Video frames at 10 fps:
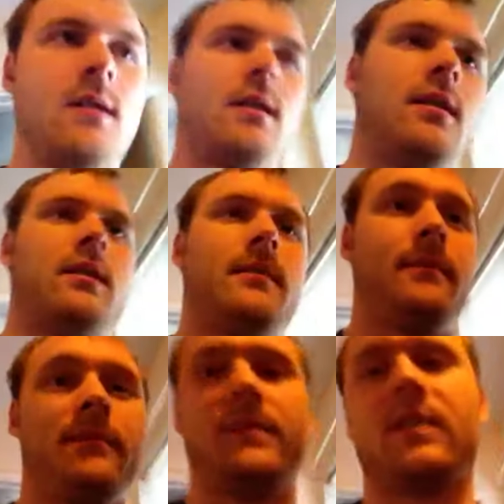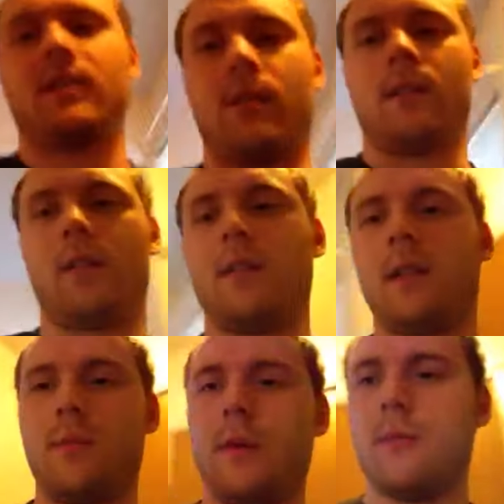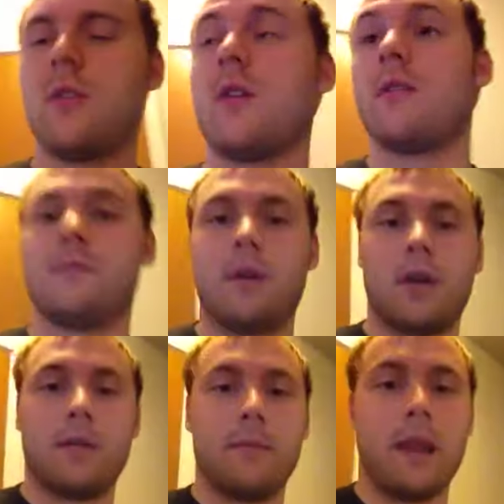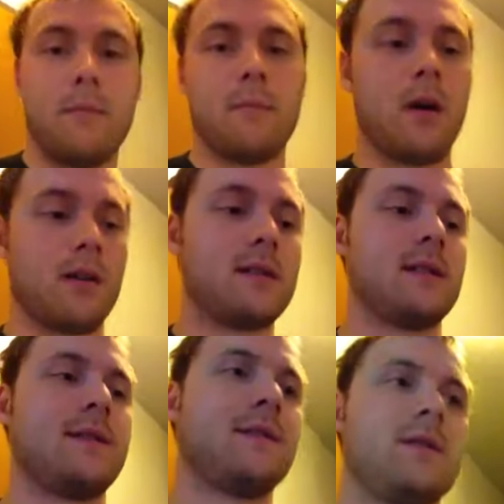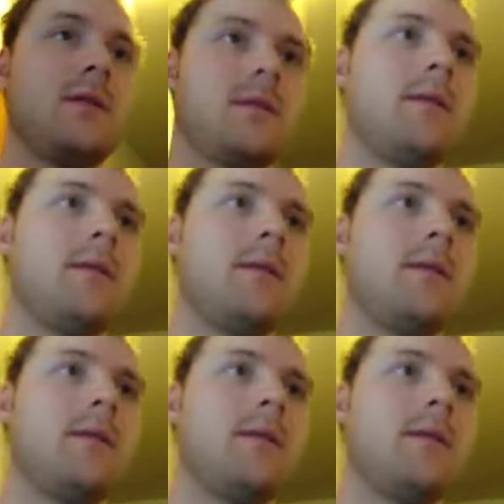A lot of people call them Mame boxes.